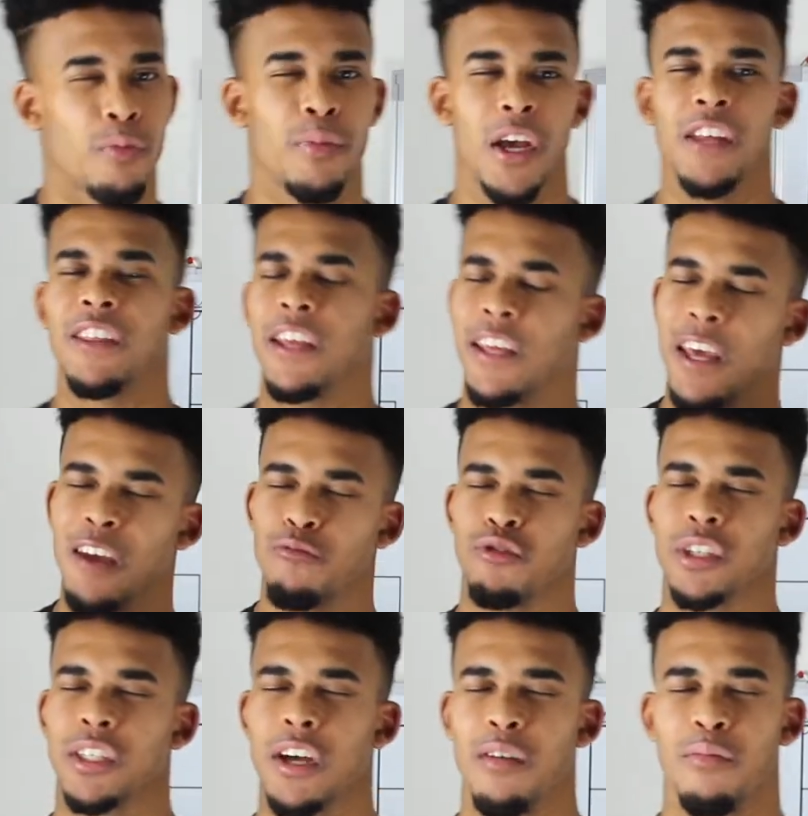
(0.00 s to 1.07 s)
were made. The game
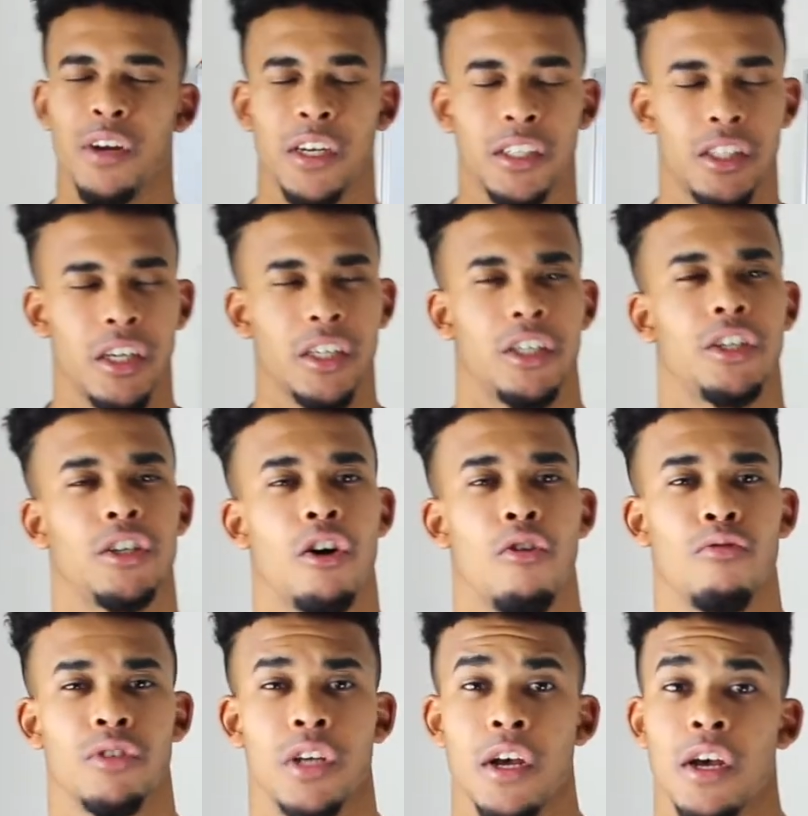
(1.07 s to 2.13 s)
was done, but it just
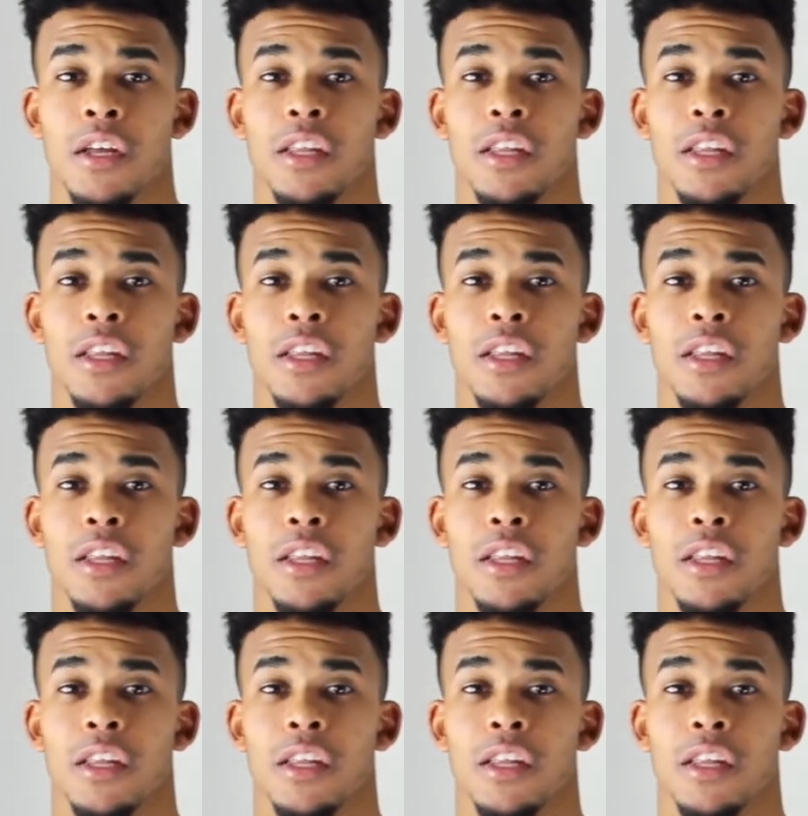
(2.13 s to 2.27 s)
shows